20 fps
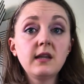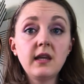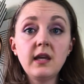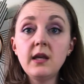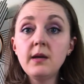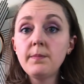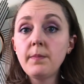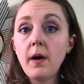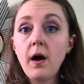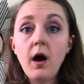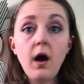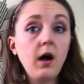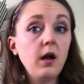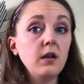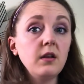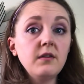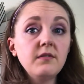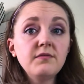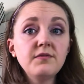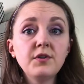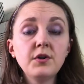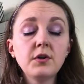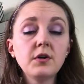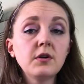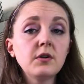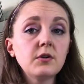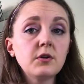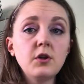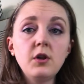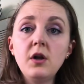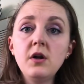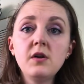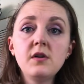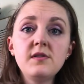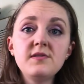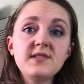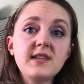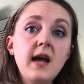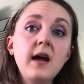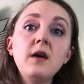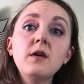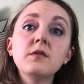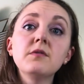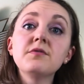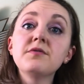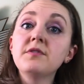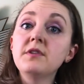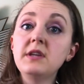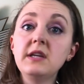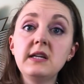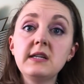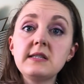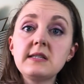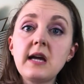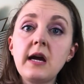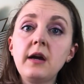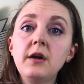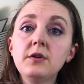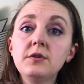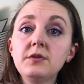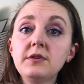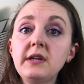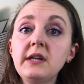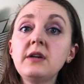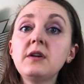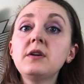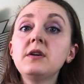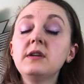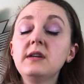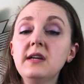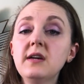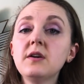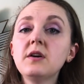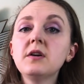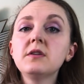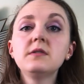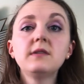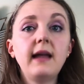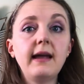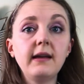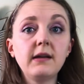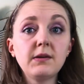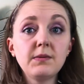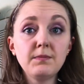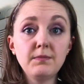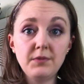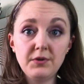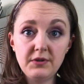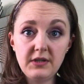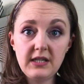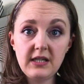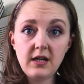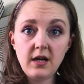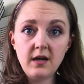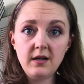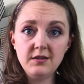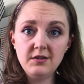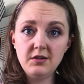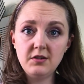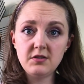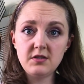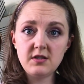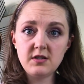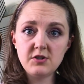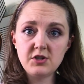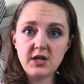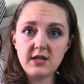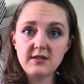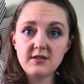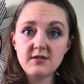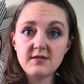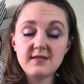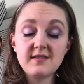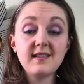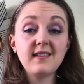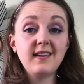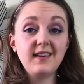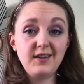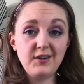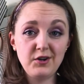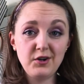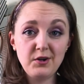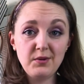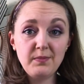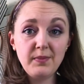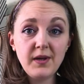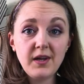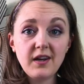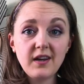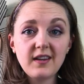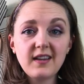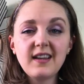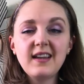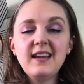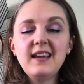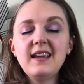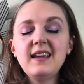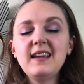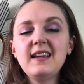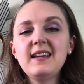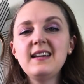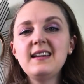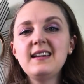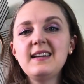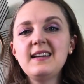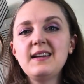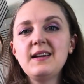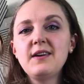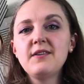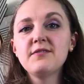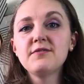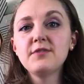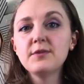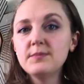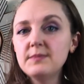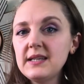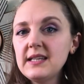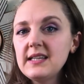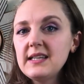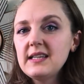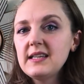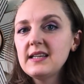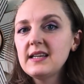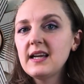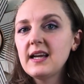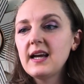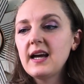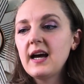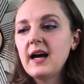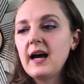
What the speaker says: keep all of your clothes out for the entire year, like Marie Kondo suggests in her book. For me,